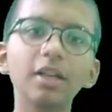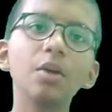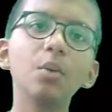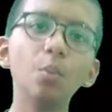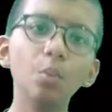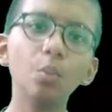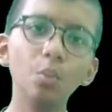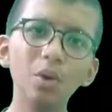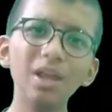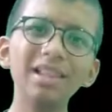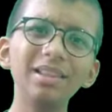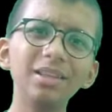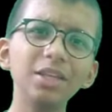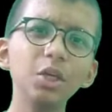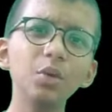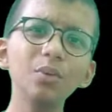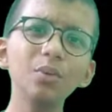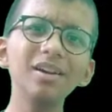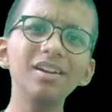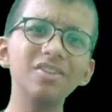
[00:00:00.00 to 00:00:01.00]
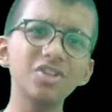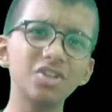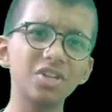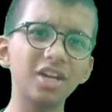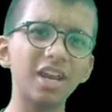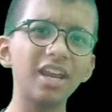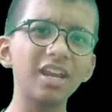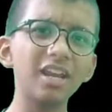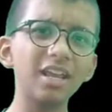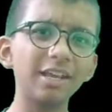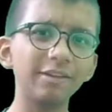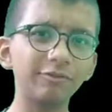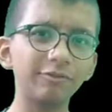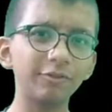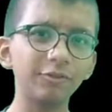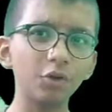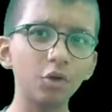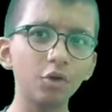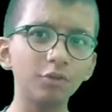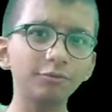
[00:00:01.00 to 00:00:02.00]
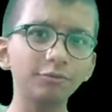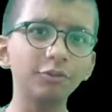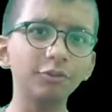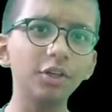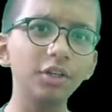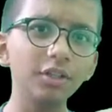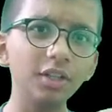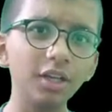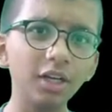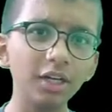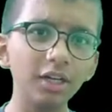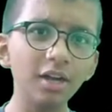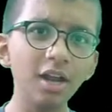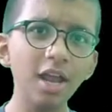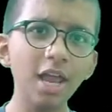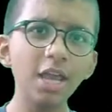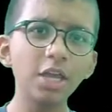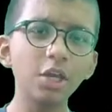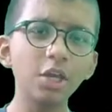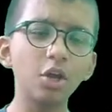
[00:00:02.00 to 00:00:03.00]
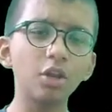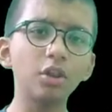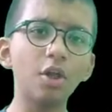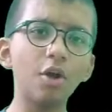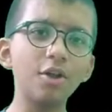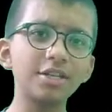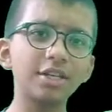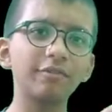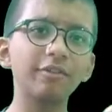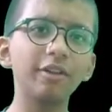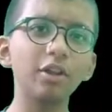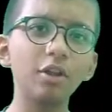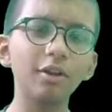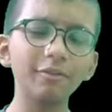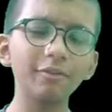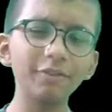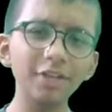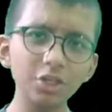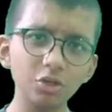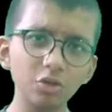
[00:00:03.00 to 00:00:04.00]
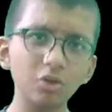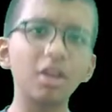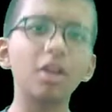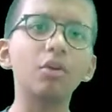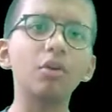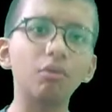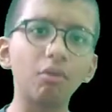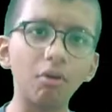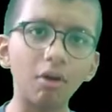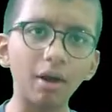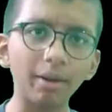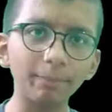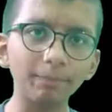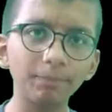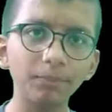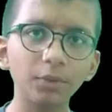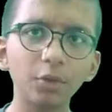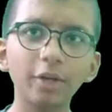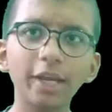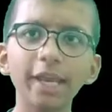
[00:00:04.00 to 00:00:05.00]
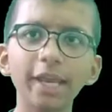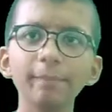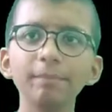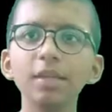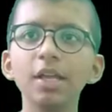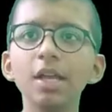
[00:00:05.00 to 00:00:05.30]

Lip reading: you will understand if you go further, your logic will eventually grow up. Okay,